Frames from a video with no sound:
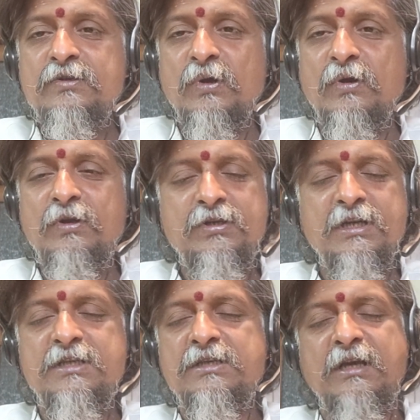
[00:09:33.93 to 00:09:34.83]
So
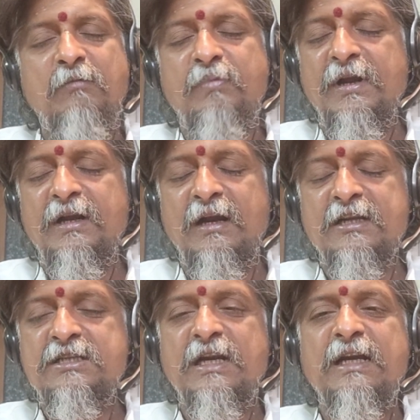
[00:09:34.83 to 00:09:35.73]
Rishi's complete
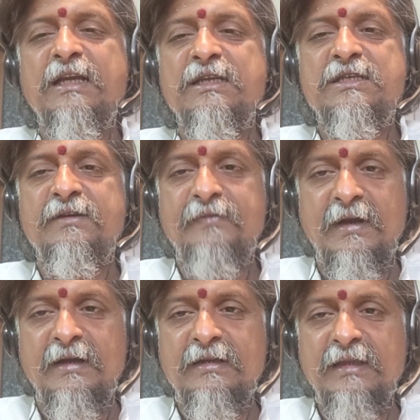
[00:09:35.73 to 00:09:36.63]
understanding is
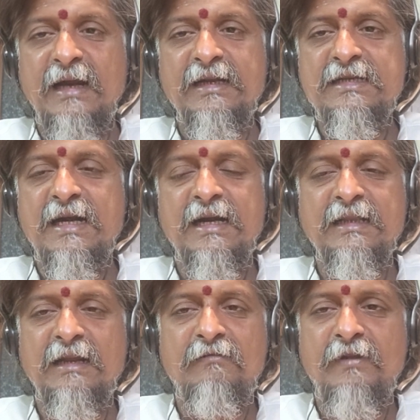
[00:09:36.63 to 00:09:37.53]
different. The
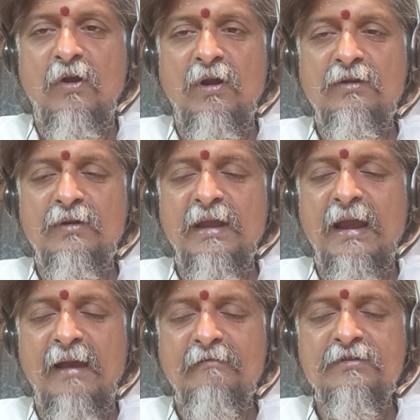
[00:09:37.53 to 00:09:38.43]
understanding that we all today
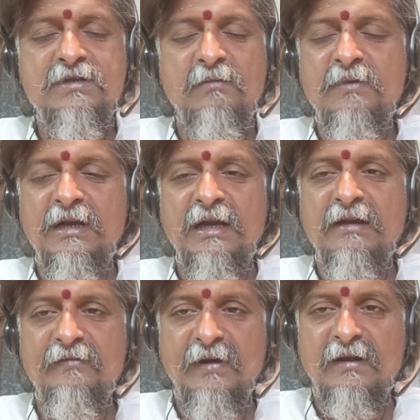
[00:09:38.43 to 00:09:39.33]
have is
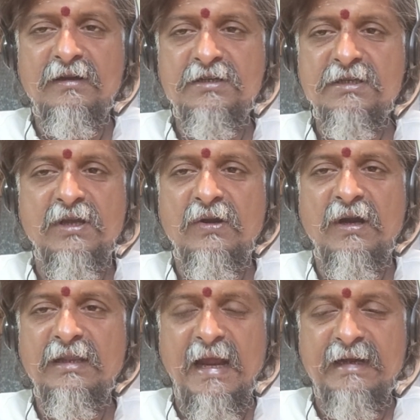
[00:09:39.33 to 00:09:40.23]
completely different. Rishis are
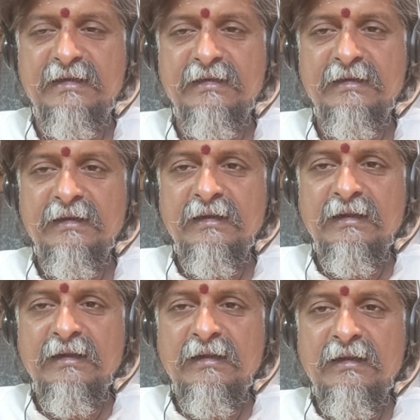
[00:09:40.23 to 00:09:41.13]
not that.
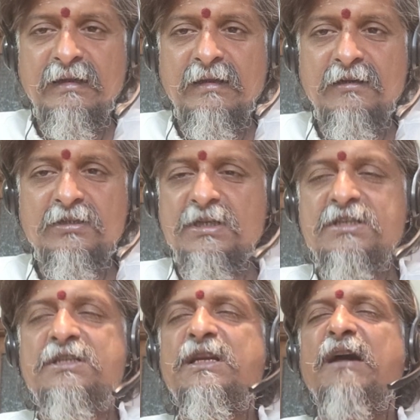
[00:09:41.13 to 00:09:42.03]

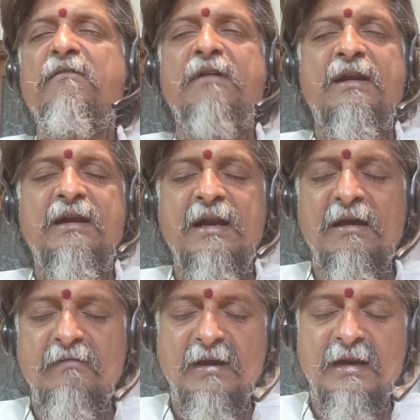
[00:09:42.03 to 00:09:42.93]
Rishis never,
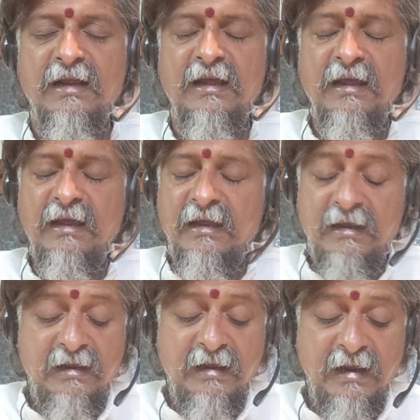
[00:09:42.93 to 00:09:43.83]
never
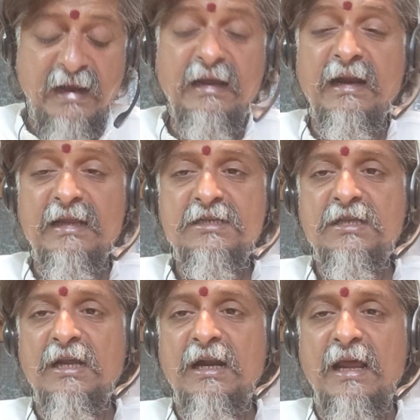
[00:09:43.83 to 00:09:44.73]

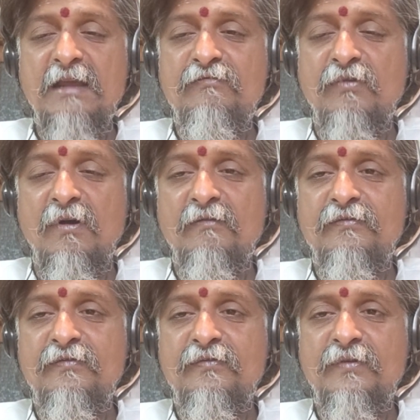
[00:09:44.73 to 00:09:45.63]
encouraged the life
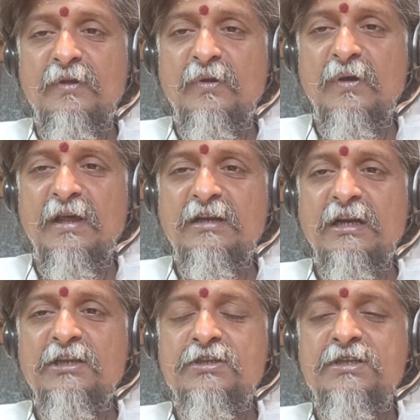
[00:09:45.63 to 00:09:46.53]
of, you know, a
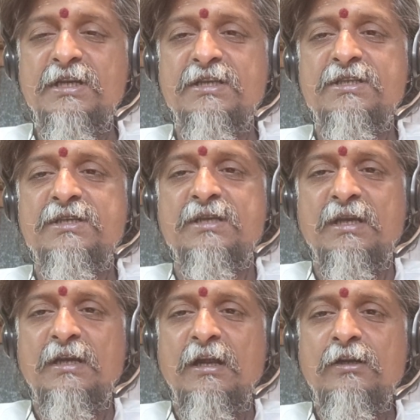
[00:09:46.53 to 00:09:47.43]

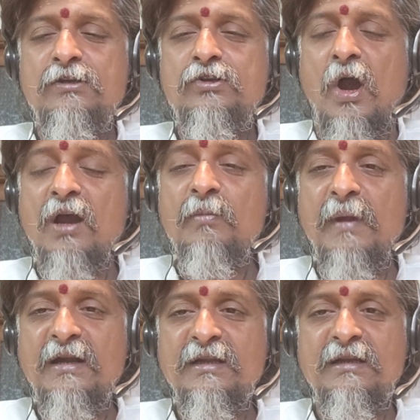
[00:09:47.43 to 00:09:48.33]
religious,
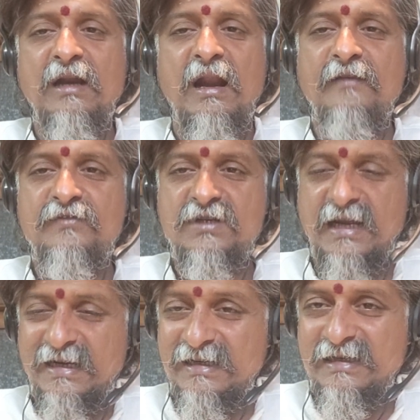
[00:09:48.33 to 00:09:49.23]
dogmatic
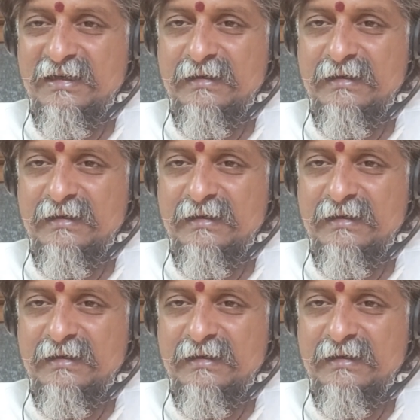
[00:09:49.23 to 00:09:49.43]
lifestyle.